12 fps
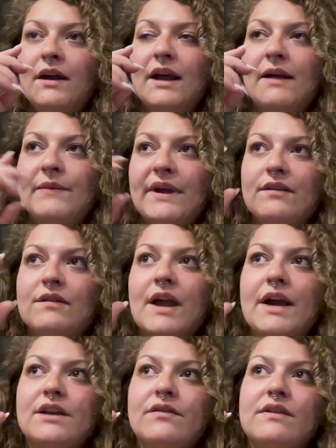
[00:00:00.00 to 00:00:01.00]
And that's
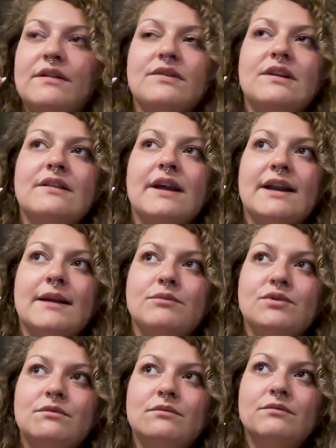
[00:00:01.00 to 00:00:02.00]
kind of something that
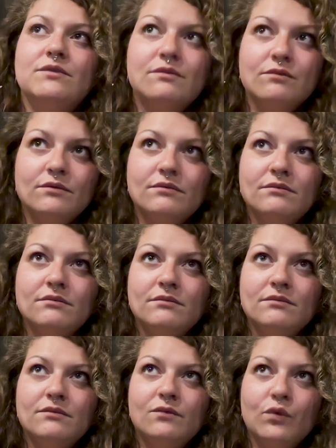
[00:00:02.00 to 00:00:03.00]
I'm
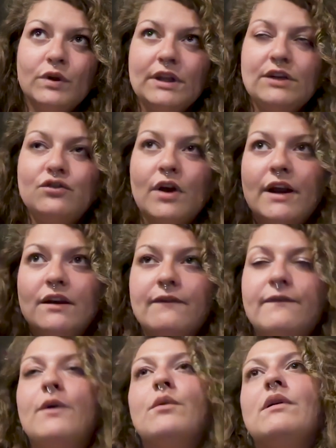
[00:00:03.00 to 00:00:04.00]
really trying to
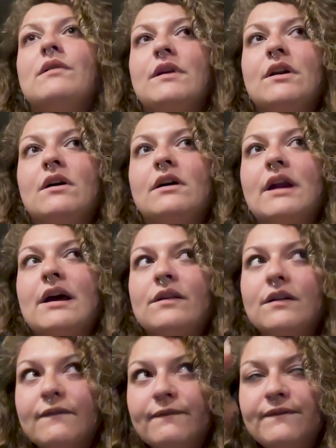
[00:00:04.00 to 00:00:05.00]
focus in on as
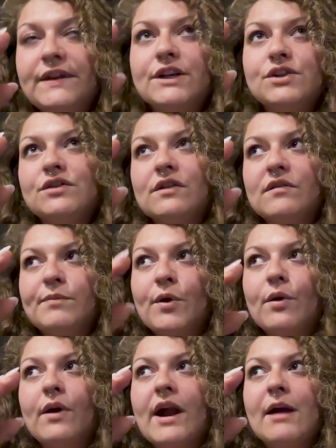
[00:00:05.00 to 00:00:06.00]
I finish this
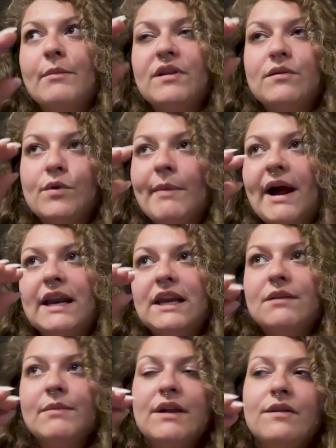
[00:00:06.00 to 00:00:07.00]
program, is
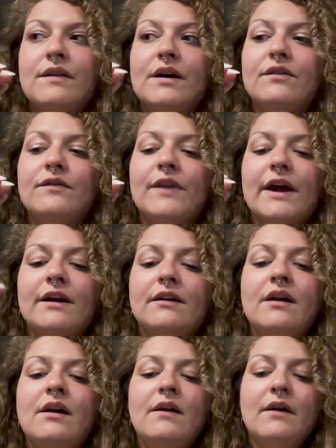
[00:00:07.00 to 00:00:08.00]
reminding myself that
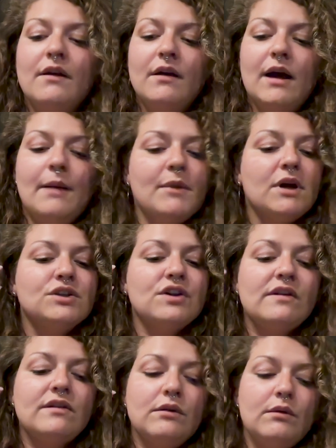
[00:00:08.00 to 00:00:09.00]
I'm not
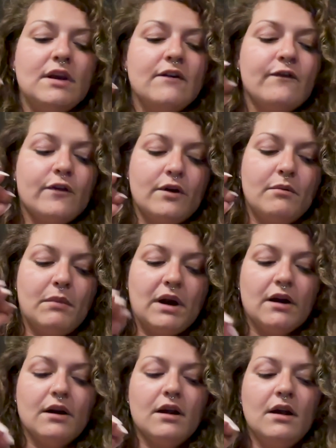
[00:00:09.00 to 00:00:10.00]
just doing it for a
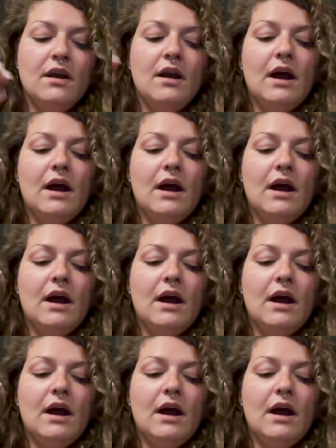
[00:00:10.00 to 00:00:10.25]
mark.